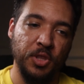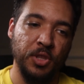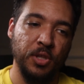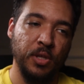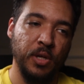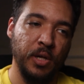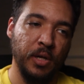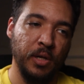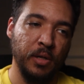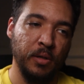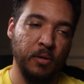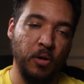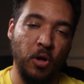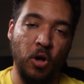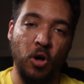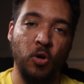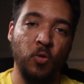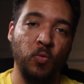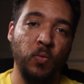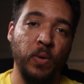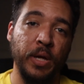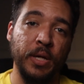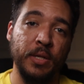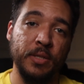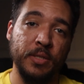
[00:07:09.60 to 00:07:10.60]

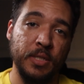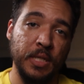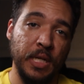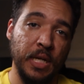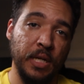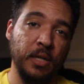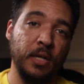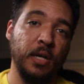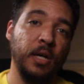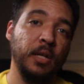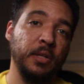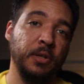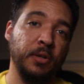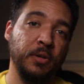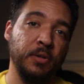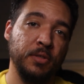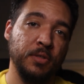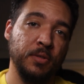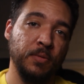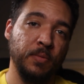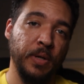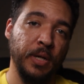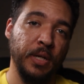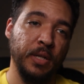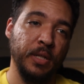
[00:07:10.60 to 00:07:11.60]
hallways, and
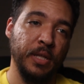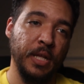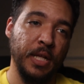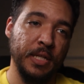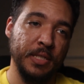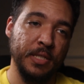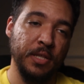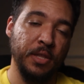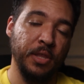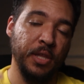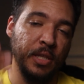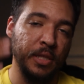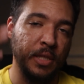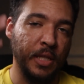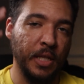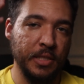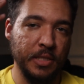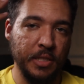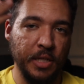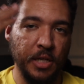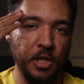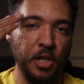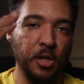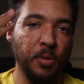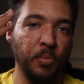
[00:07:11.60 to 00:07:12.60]
colors, right? That's the thing that's
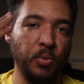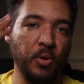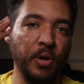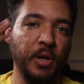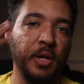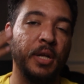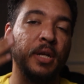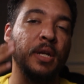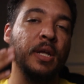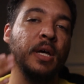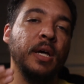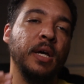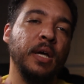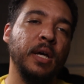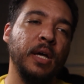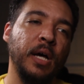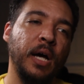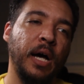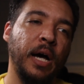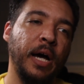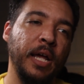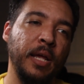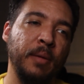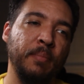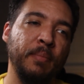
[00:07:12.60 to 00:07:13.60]
in your brain.
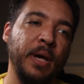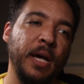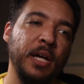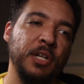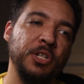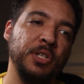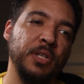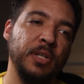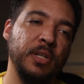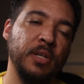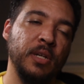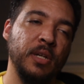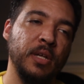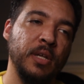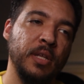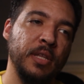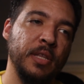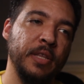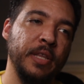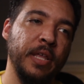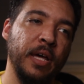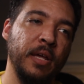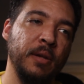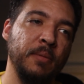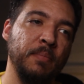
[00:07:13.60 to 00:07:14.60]
I imagine
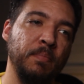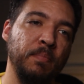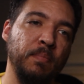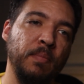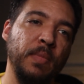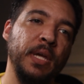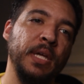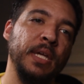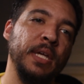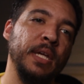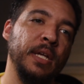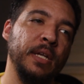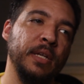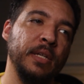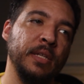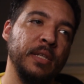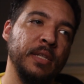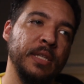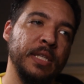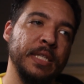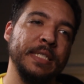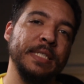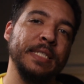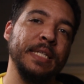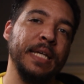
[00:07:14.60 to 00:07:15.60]
that making
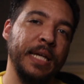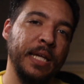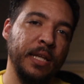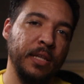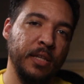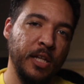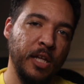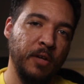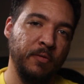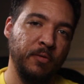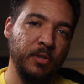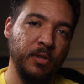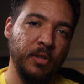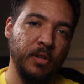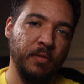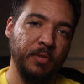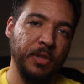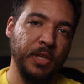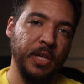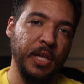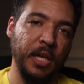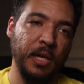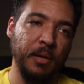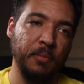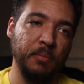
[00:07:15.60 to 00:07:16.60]
the second level of
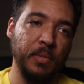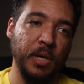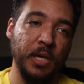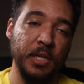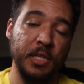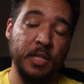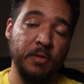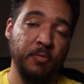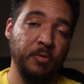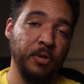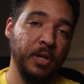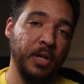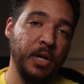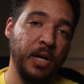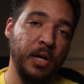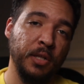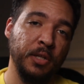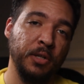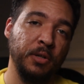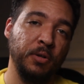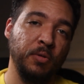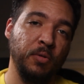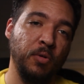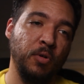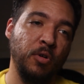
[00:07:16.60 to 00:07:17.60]
the game a different
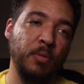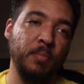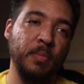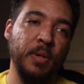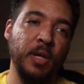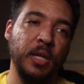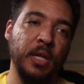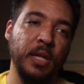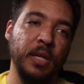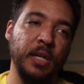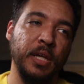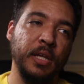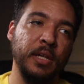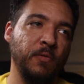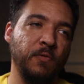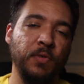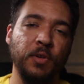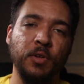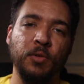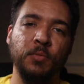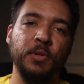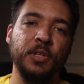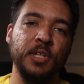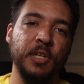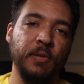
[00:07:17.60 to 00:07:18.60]
color, or making it
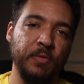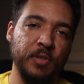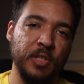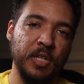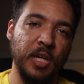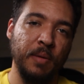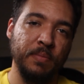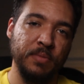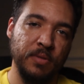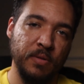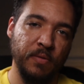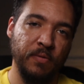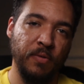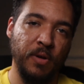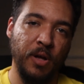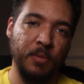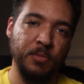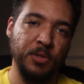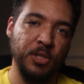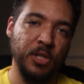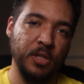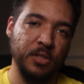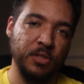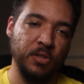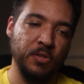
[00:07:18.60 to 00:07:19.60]
filled with different types of
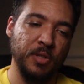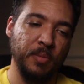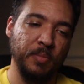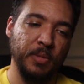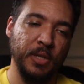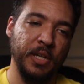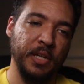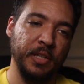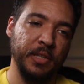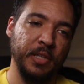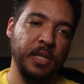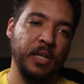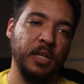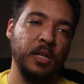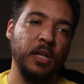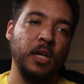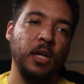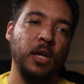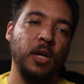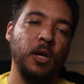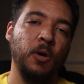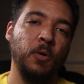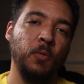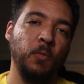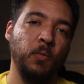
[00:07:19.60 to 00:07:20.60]
objects or something like that,
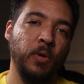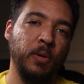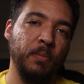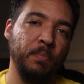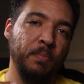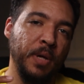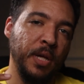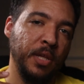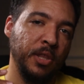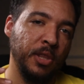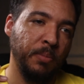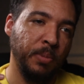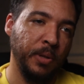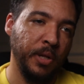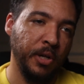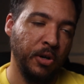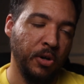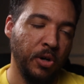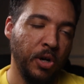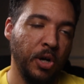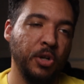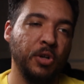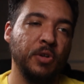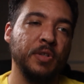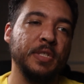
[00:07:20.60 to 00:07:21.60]
would make the
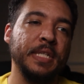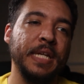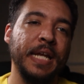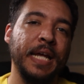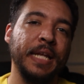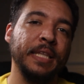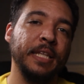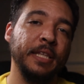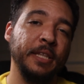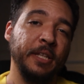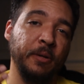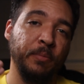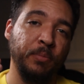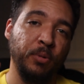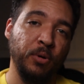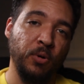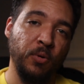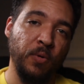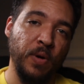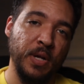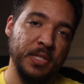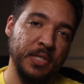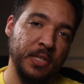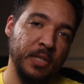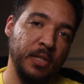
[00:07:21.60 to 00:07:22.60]
player understand that they're
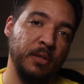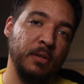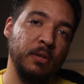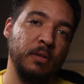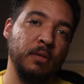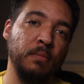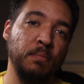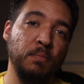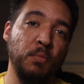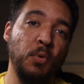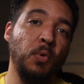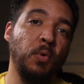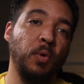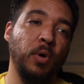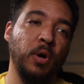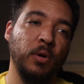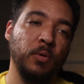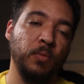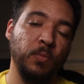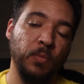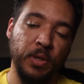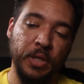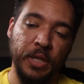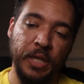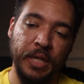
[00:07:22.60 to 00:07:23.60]
progressing more
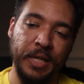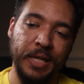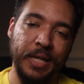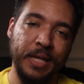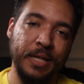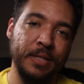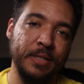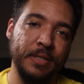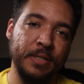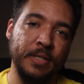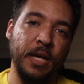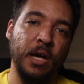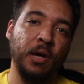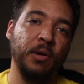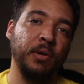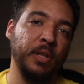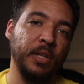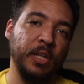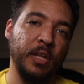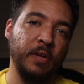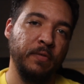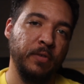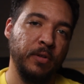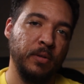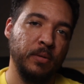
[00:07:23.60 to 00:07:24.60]
when they get down a
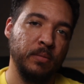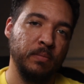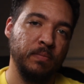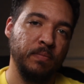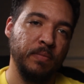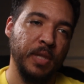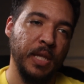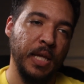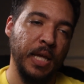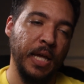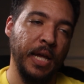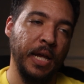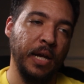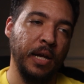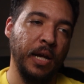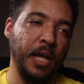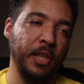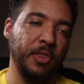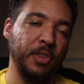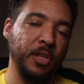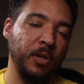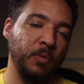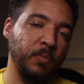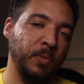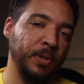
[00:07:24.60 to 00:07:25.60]
level. And I
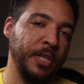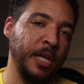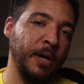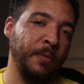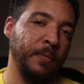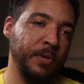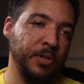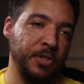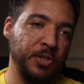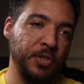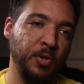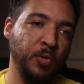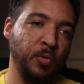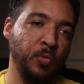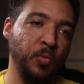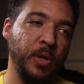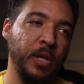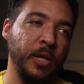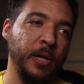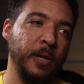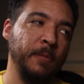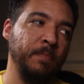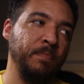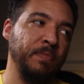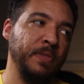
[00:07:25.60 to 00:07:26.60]
think what that would do
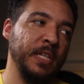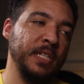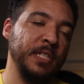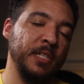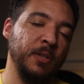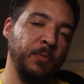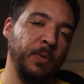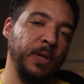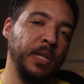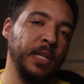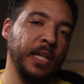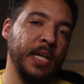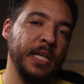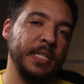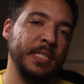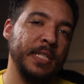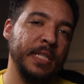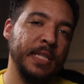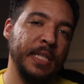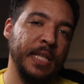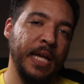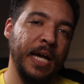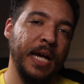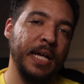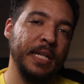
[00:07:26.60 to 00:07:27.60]
is it would
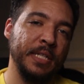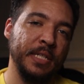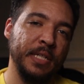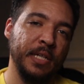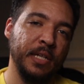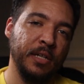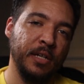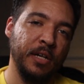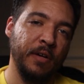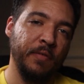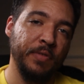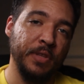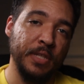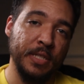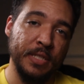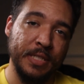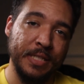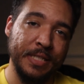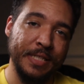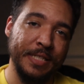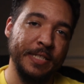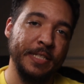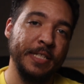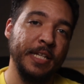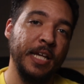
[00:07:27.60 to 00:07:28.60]
lessen the idea of this
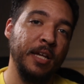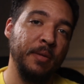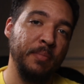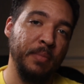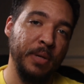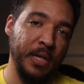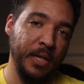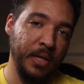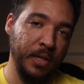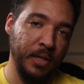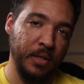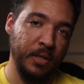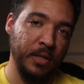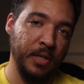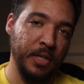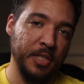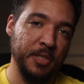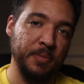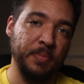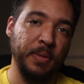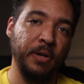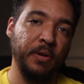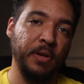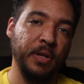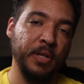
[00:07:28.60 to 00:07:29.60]
samey
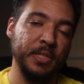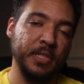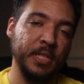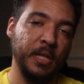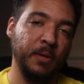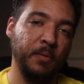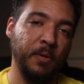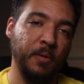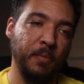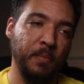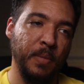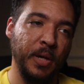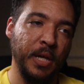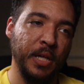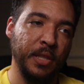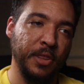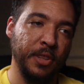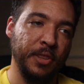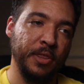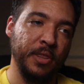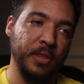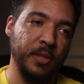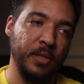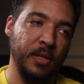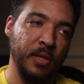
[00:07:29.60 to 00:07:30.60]
experience. That would make
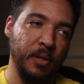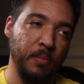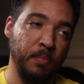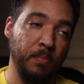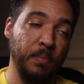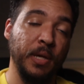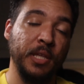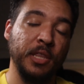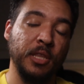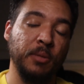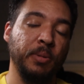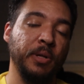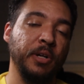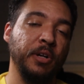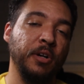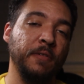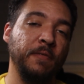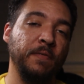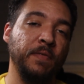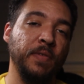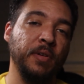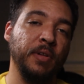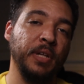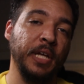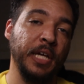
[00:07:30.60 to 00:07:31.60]
the player
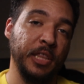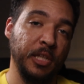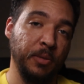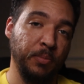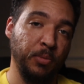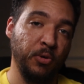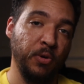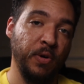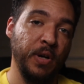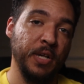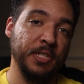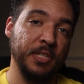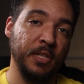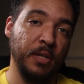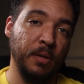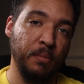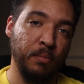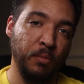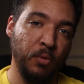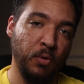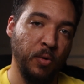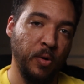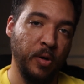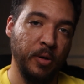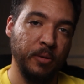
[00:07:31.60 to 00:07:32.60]
feel like they're progressing
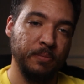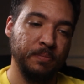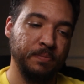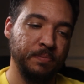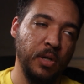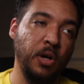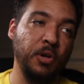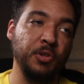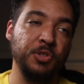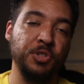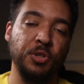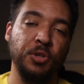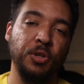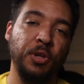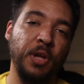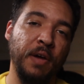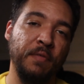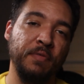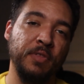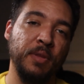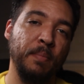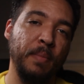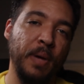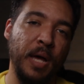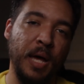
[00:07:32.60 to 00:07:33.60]
more. Also, you have
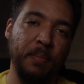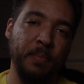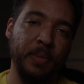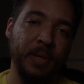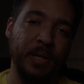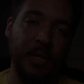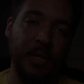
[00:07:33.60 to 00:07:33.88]
the map